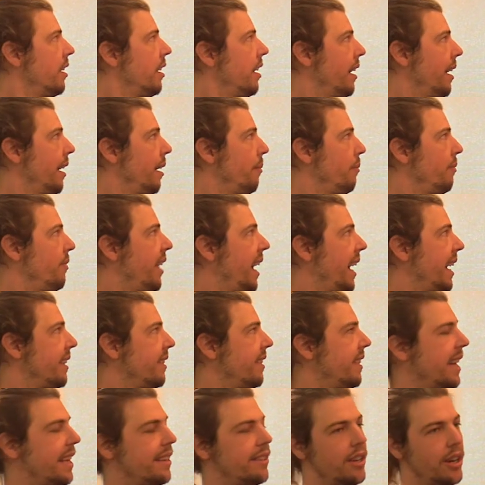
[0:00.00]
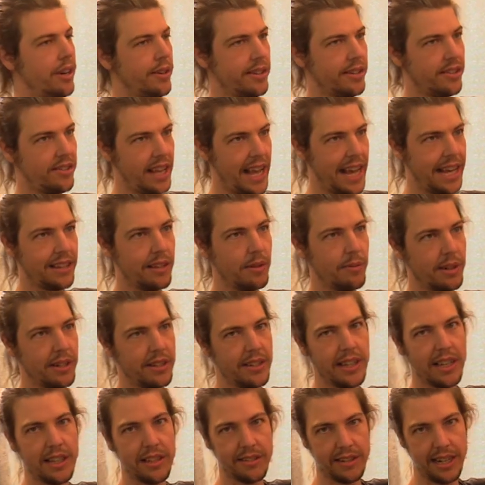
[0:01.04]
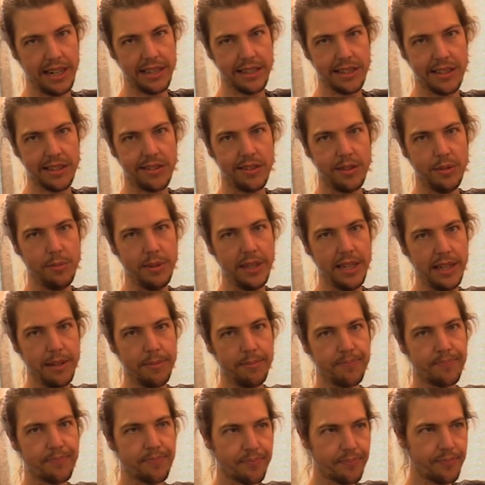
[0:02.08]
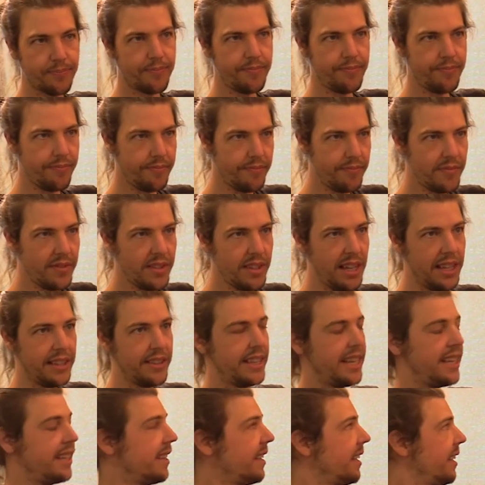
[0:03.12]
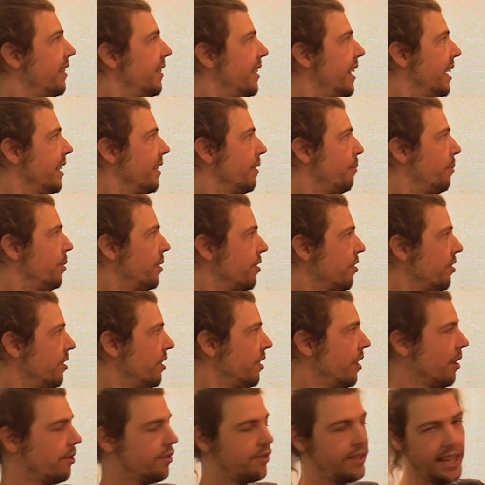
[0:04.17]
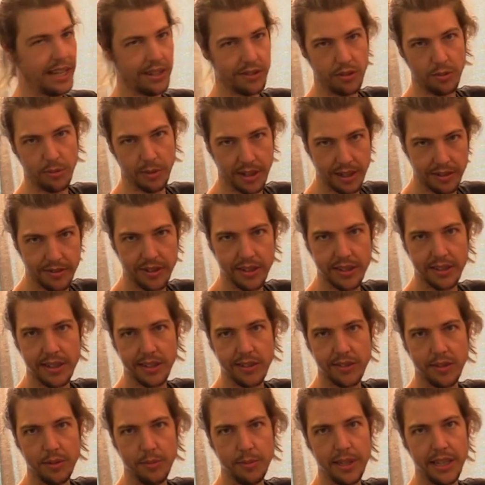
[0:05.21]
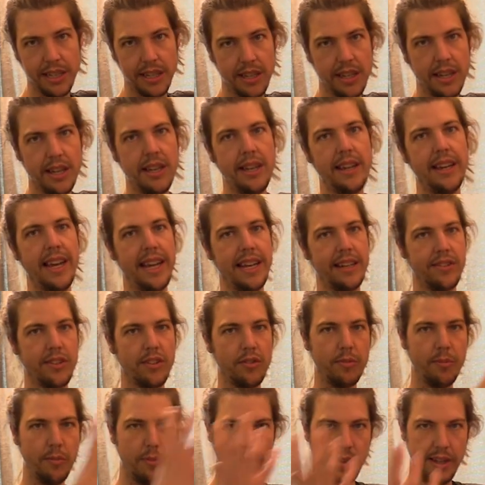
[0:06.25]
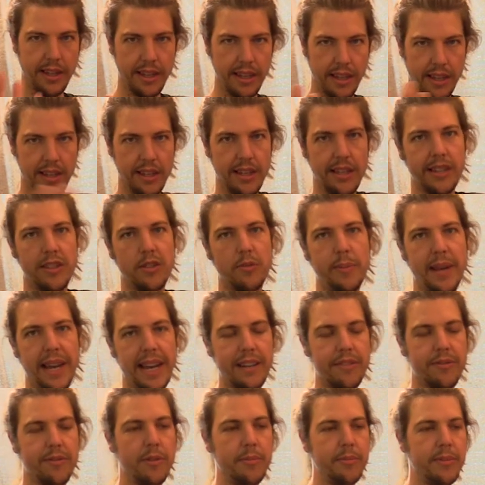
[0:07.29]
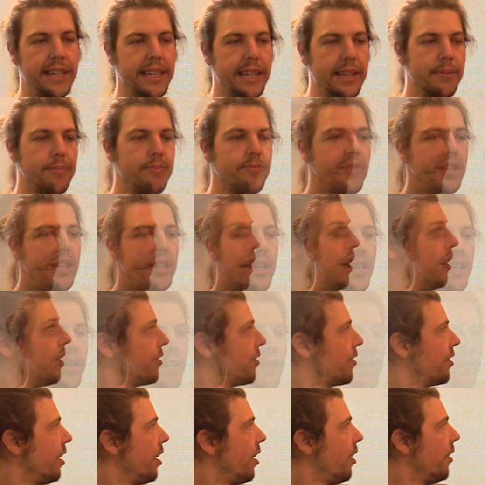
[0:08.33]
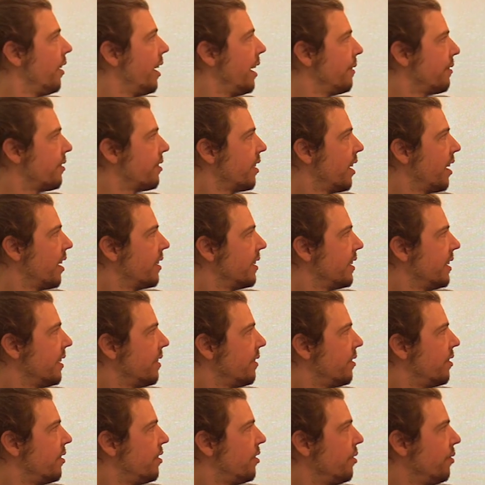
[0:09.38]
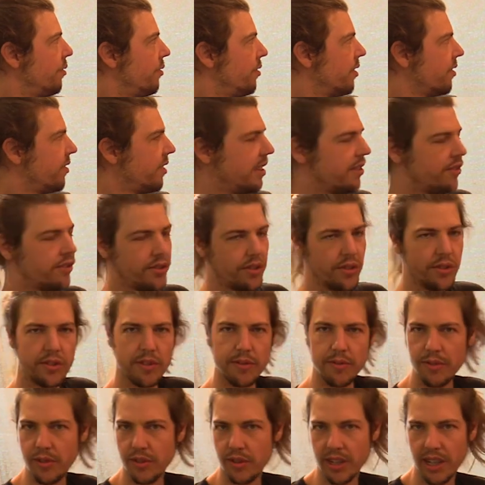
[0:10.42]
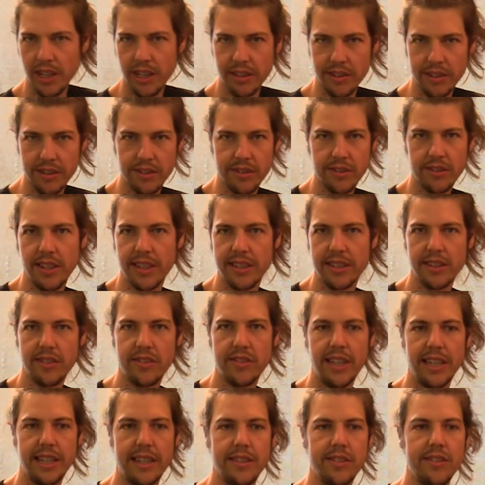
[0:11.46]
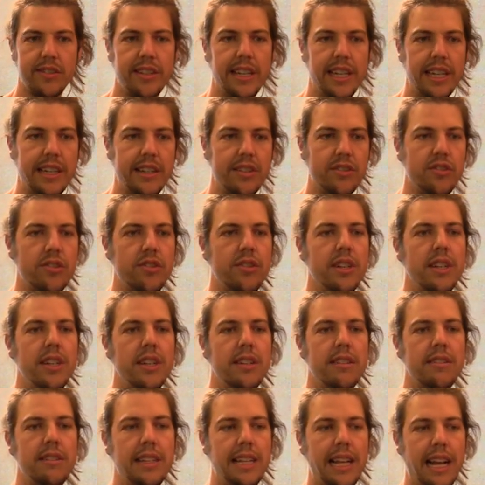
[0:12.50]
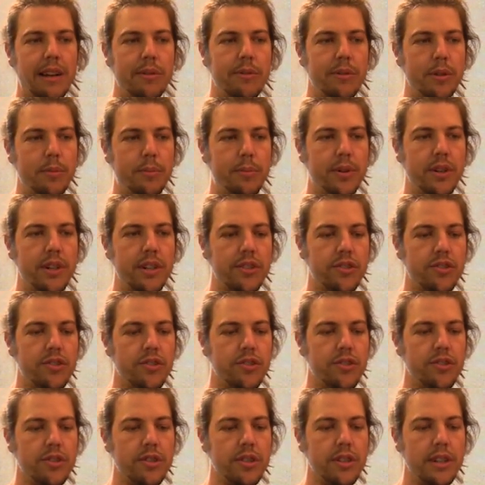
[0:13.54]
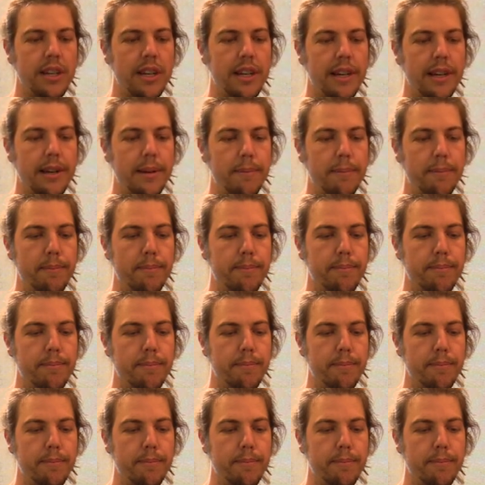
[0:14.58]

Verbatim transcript: um, i then know exactly where the other eye needs to be and they can then push the nose down to wherever it needs to be and just uh, expand from there. Also, I started to just introduce a few colors on the second stage that I will push um,